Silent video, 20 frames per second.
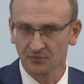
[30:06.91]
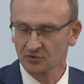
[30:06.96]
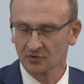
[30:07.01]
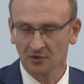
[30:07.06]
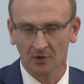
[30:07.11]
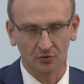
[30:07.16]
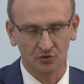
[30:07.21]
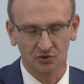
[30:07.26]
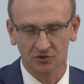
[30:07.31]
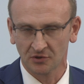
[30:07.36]

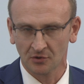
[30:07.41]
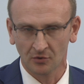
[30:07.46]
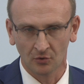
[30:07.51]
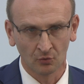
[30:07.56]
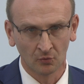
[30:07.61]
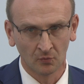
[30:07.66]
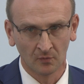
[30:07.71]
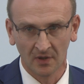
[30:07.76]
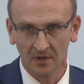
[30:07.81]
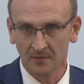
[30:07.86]
But
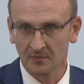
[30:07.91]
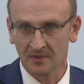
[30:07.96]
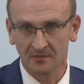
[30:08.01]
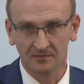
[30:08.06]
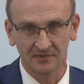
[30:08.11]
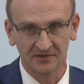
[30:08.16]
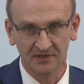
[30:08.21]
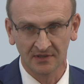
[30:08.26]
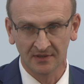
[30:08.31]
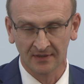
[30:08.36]
that
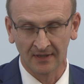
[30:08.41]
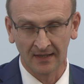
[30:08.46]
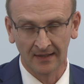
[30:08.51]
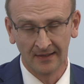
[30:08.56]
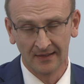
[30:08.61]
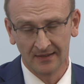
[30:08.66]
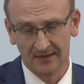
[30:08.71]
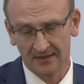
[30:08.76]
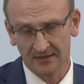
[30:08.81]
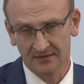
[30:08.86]
is a
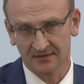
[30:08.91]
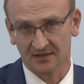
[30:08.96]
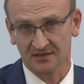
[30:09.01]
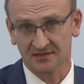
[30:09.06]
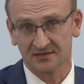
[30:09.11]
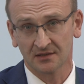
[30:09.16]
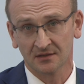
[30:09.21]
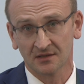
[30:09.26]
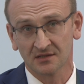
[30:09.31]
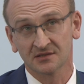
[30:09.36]
very
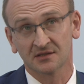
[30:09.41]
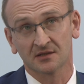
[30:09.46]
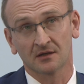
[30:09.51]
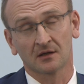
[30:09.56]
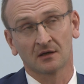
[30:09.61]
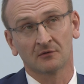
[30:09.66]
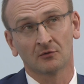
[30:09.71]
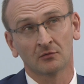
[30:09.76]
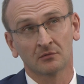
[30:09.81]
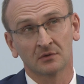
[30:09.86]
rough
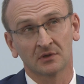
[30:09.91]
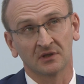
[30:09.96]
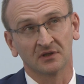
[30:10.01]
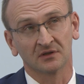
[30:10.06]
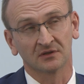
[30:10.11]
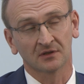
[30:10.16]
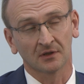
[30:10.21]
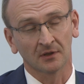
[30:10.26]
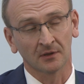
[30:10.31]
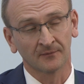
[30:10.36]
estimate, but
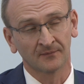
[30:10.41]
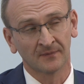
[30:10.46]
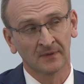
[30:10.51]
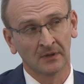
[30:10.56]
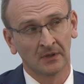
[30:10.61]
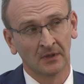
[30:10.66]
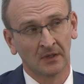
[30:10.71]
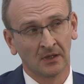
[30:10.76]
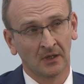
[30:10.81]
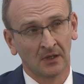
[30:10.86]
it's an
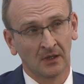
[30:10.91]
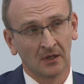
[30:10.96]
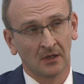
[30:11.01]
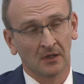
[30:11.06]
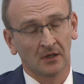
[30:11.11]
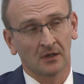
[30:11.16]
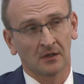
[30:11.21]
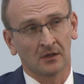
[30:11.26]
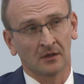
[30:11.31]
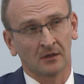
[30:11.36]

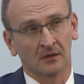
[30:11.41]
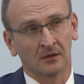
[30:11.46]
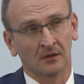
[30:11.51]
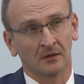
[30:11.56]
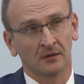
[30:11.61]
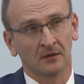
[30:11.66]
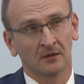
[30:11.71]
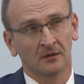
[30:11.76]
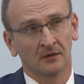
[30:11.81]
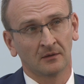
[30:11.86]
estimate
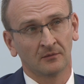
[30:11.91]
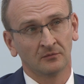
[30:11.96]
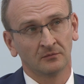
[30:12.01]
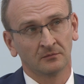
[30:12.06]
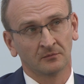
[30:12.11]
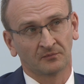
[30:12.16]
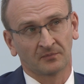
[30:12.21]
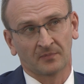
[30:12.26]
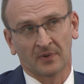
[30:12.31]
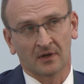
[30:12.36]
of the
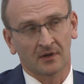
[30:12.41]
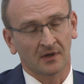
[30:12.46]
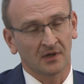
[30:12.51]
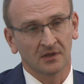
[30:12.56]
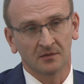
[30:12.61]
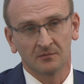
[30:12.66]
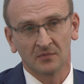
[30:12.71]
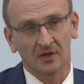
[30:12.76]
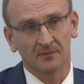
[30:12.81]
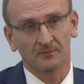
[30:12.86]
insurer's
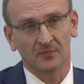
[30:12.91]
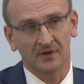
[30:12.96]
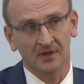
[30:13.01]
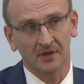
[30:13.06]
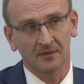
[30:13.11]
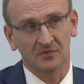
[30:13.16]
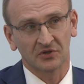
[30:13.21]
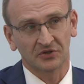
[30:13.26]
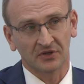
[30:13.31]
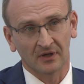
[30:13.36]
risk,
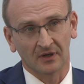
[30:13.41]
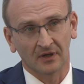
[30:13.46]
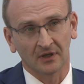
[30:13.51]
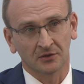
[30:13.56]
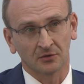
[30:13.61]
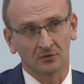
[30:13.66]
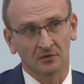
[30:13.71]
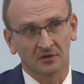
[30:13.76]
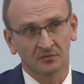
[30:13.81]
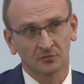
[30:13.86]

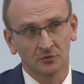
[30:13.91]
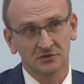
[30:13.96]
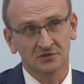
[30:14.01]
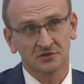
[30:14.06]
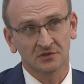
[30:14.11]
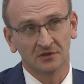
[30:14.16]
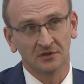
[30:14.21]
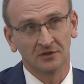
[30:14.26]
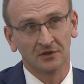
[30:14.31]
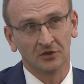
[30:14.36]
or at least the
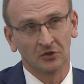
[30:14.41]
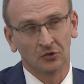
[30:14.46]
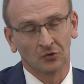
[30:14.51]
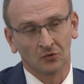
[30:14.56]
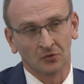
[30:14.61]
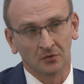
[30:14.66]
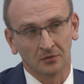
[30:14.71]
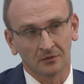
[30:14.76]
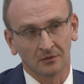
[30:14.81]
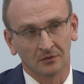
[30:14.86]

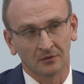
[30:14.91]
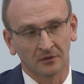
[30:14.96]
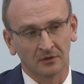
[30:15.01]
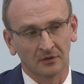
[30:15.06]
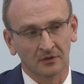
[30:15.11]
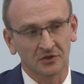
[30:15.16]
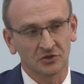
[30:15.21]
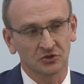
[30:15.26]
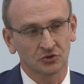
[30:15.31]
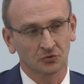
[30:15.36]
parameters
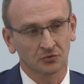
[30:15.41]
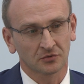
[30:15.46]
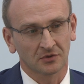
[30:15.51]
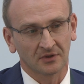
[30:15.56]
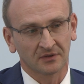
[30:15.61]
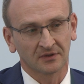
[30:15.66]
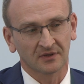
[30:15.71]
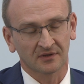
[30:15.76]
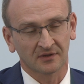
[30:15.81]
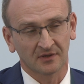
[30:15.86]
that are being
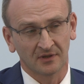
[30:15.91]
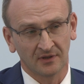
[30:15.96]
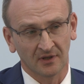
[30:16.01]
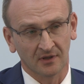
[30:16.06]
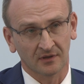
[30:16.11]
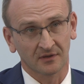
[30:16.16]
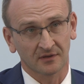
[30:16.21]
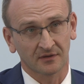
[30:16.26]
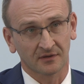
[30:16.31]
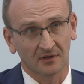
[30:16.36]
used.
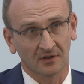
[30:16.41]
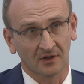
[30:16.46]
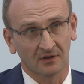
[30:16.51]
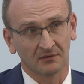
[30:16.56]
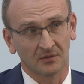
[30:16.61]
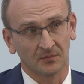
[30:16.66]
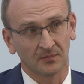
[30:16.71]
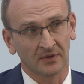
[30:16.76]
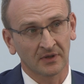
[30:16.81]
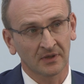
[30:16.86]

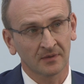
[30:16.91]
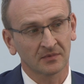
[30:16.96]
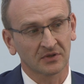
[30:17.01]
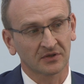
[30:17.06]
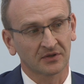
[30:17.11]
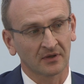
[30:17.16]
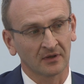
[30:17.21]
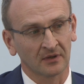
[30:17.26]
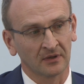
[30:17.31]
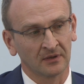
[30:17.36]

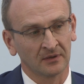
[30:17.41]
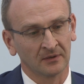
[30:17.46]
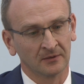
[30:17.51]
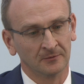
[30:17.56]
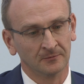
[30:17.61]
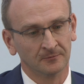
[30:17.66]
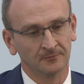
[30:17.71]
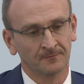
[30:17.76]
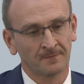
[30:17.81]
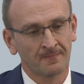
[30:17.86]
So these are
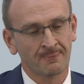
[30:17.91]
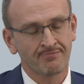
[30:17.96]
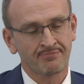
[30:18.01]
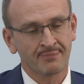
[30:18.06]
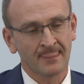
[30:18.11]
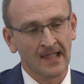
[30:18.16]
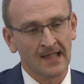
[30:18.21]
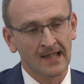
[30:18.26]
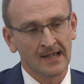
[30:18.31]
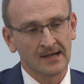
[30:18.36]
the insurance
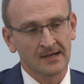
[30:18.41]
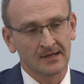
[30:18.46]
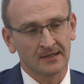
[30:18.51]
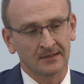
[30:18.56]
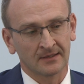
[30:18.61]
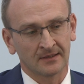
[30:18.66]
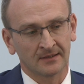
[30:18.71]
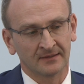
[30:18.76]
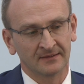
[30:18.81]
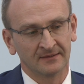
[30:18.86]

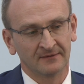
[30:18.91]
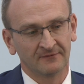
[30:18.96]
parameters.